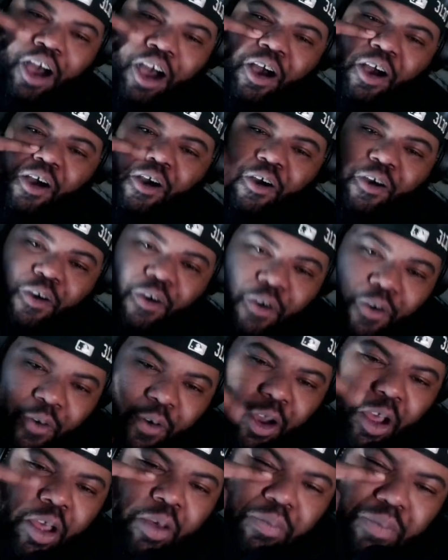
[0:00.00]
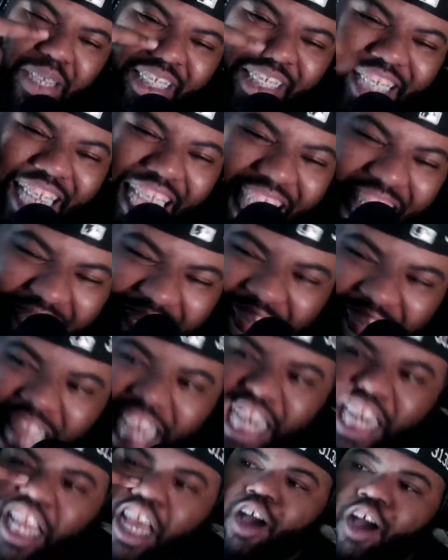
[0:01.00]
Oh, Mr.
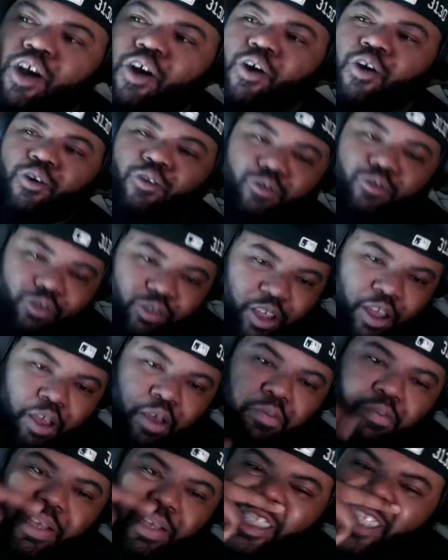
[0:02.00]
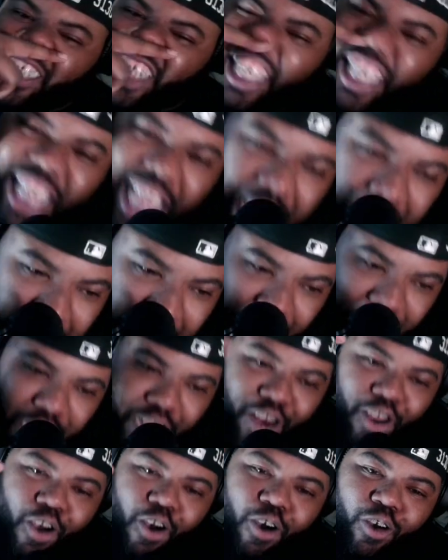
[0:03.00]
Candy Ho, Mr. Candy
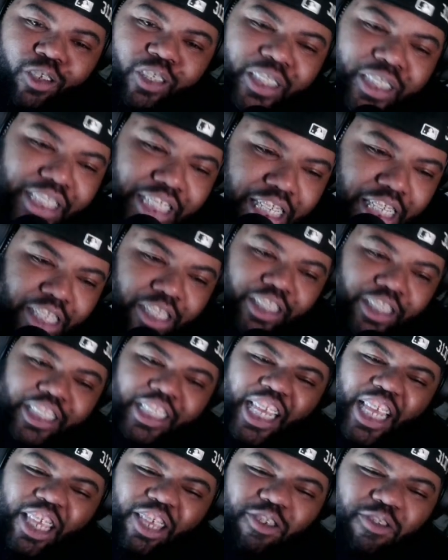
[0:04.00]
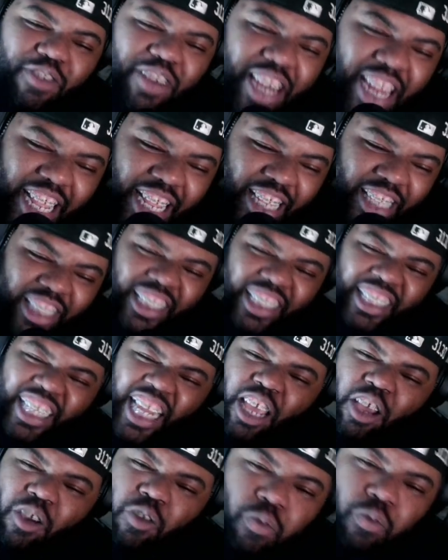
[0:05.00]
Nose. Still tell you niggas
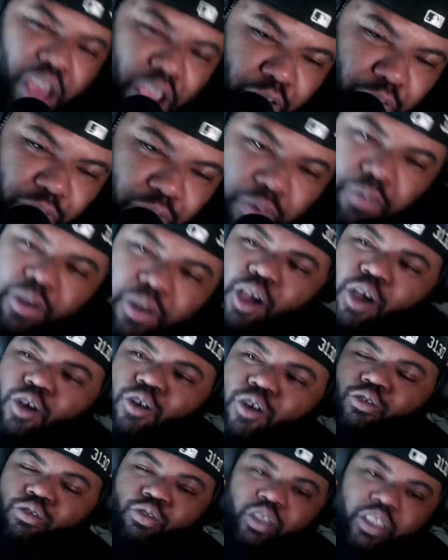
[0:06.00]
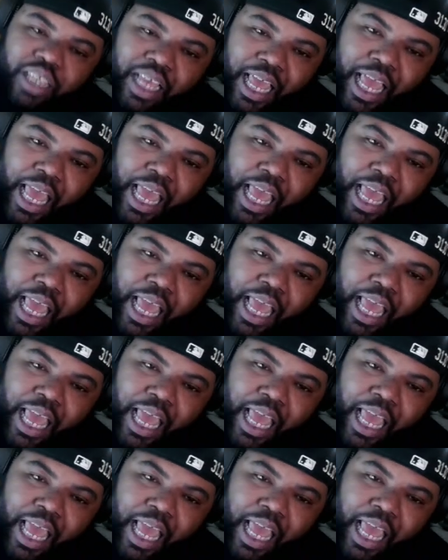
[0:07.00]
stay away from those.